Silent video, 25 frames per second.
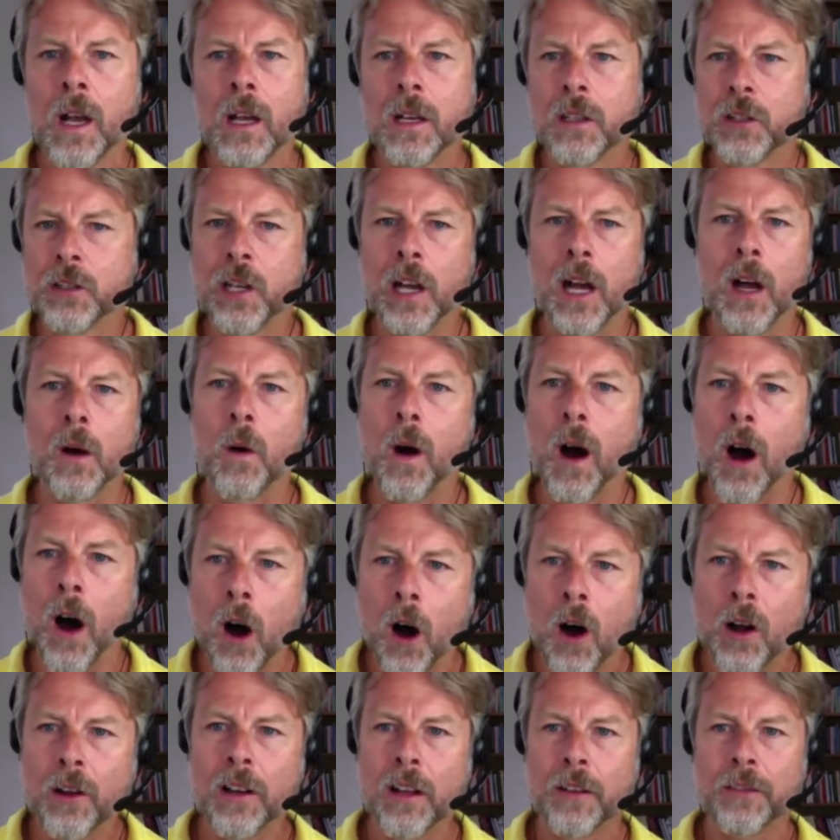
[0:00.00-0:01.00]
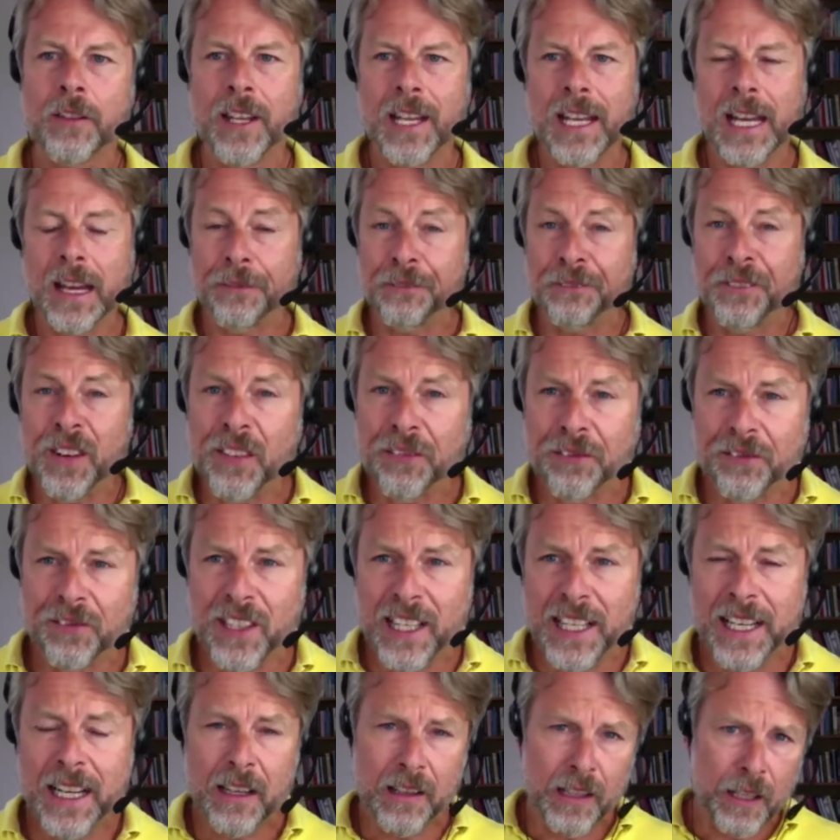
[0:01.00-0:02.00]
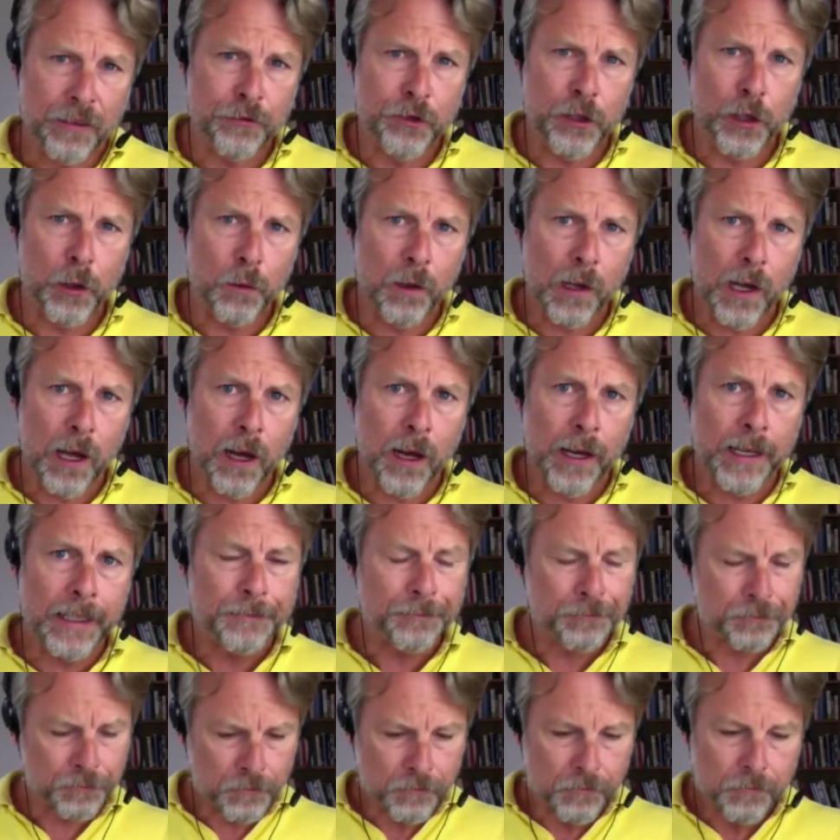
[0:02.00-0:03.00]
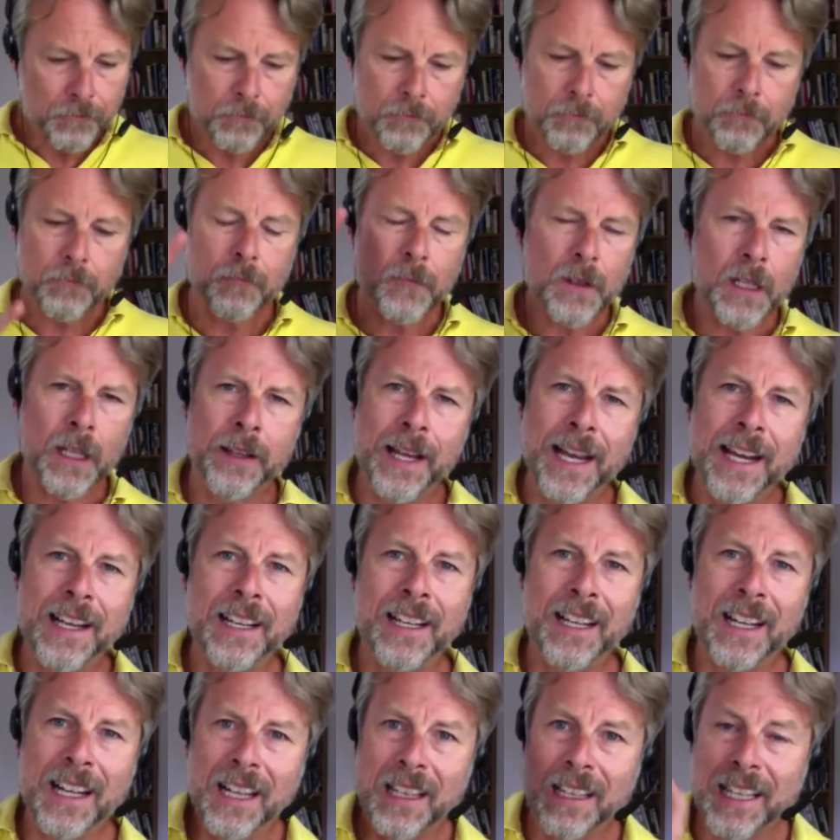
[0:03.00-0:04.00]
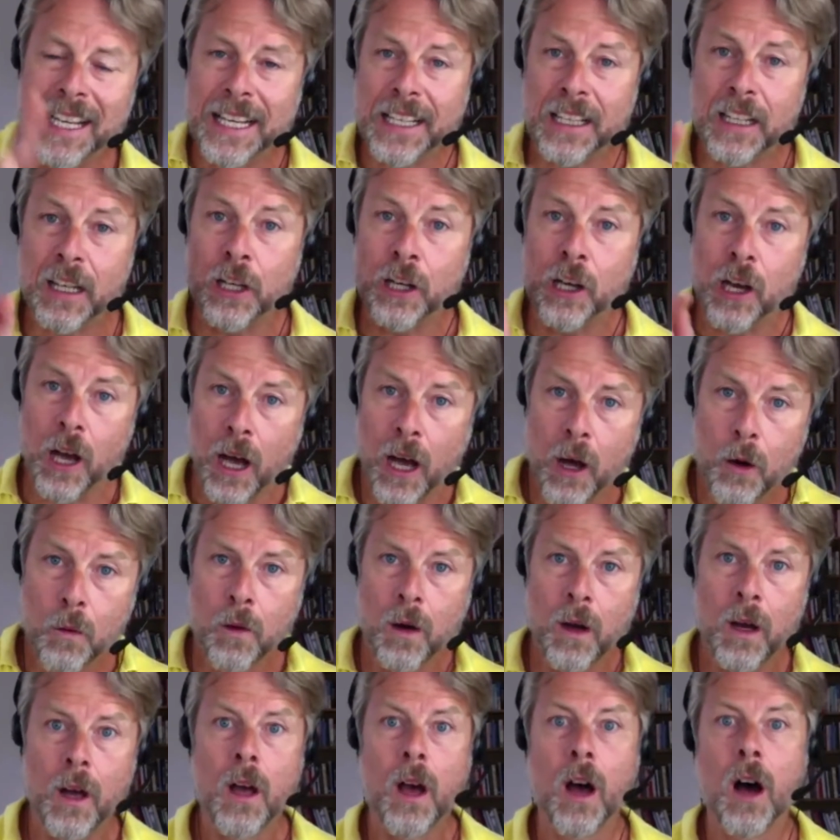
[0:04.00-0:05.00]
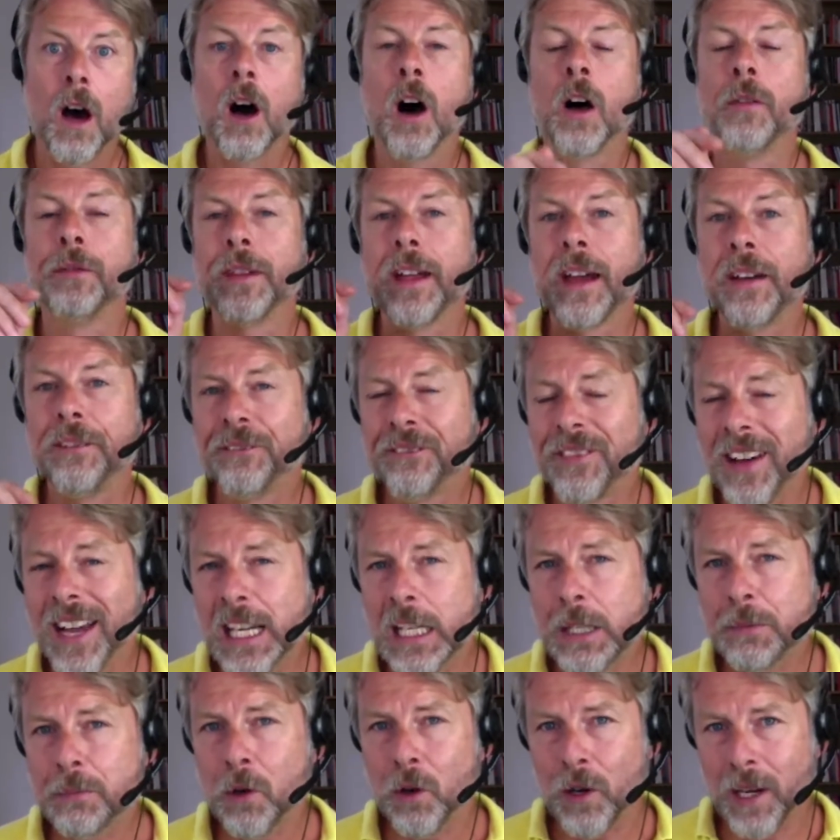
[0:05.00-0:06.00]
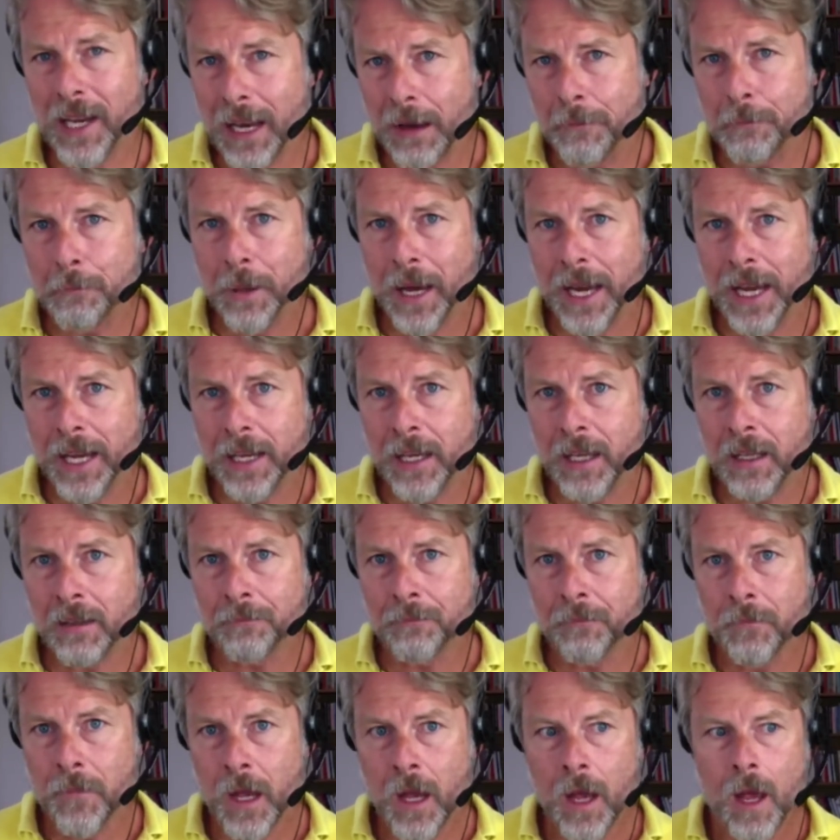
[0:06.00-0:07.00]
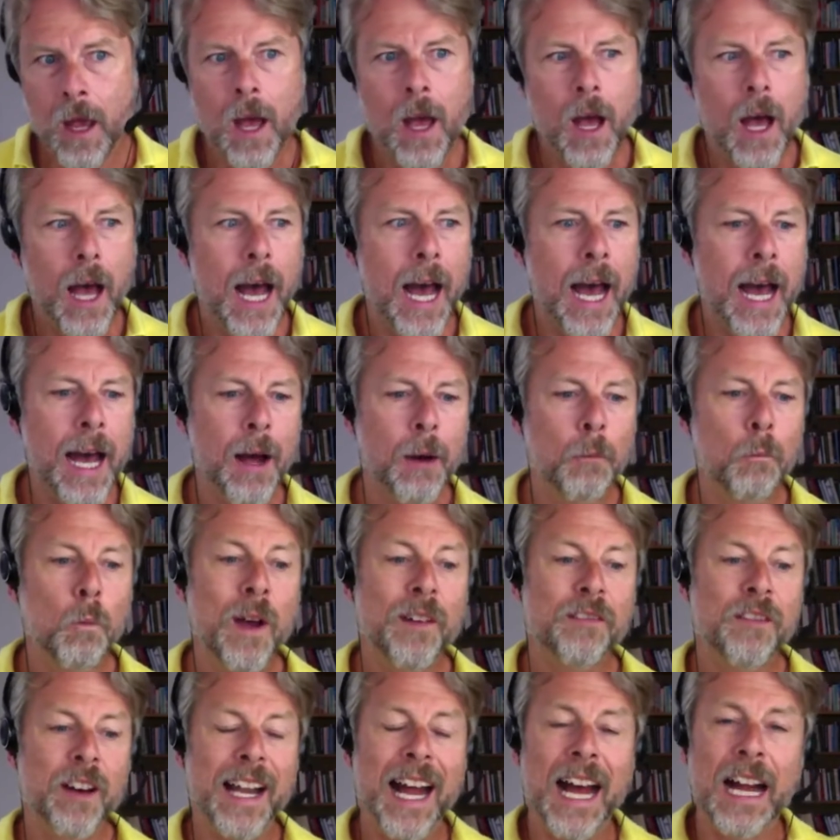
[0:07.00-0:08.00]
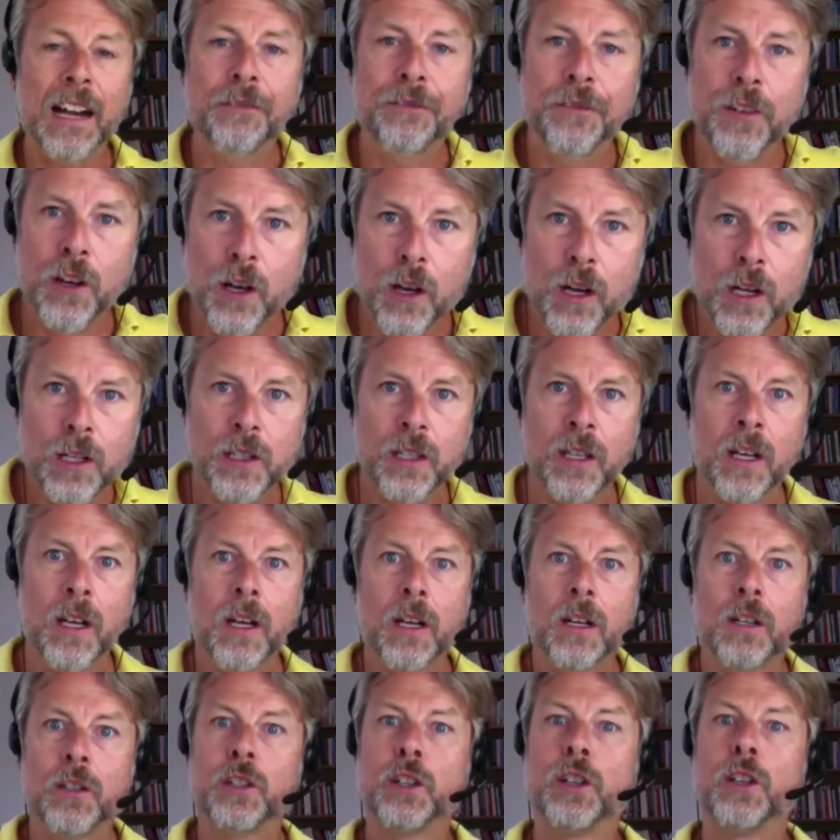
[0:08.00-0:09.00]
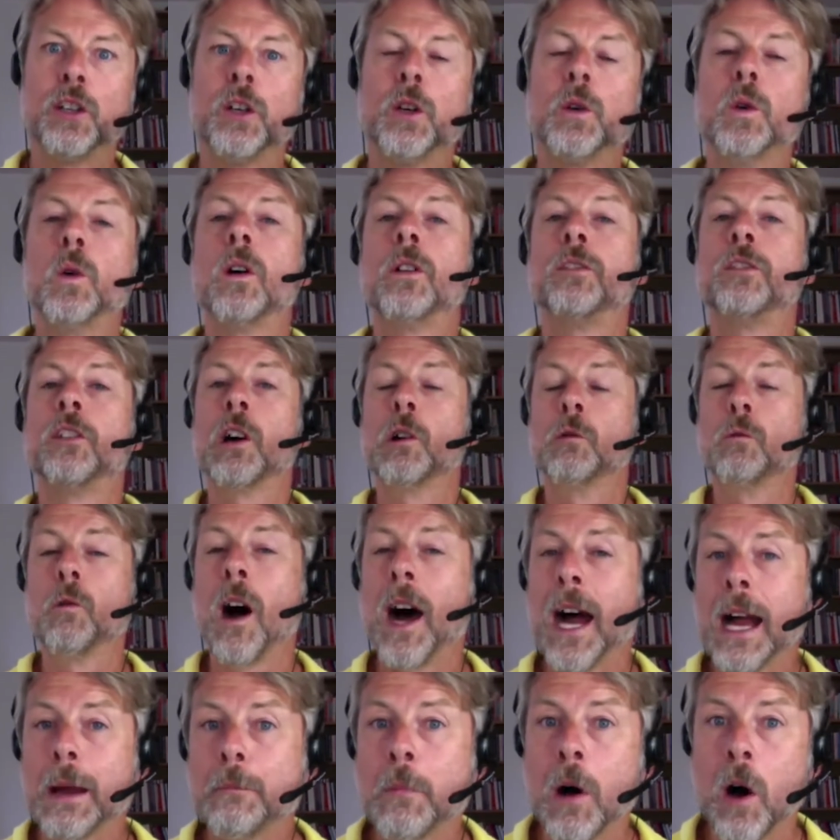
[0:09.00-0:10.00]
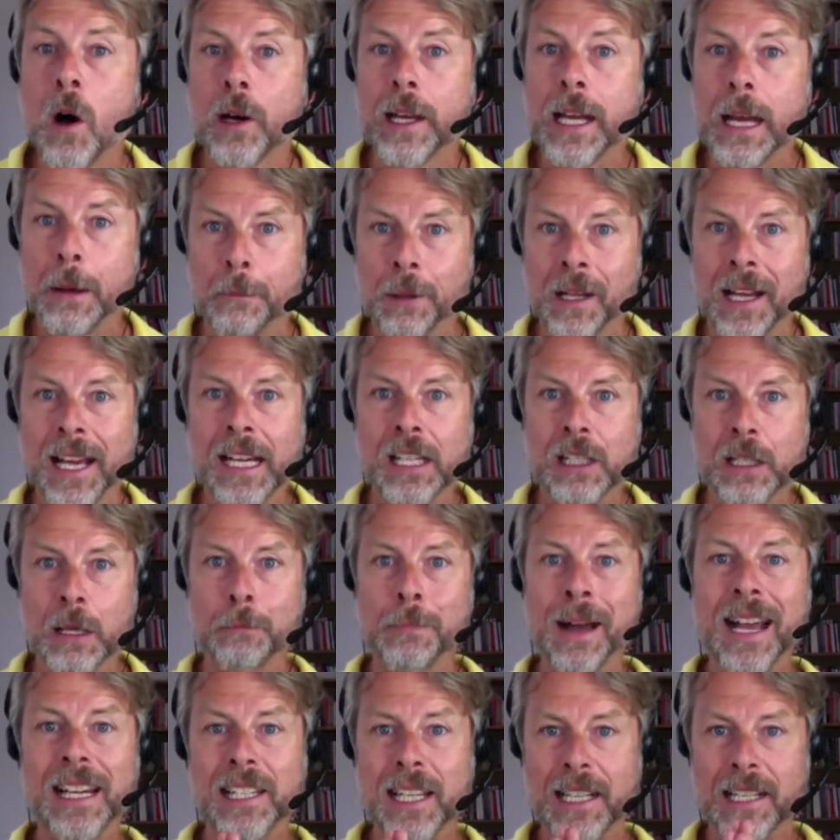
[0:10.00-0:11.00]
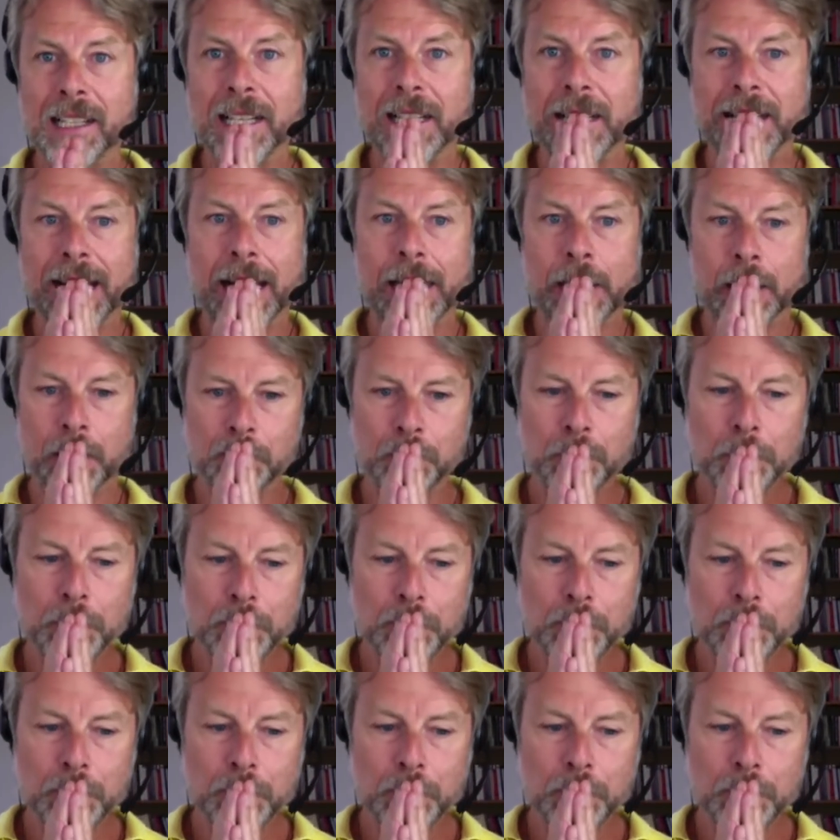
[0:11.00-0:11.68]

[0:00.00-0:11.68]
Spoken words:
So on the 15th of July, they can click go on their Facebook campaign with an advert to the right marketplace that basically says,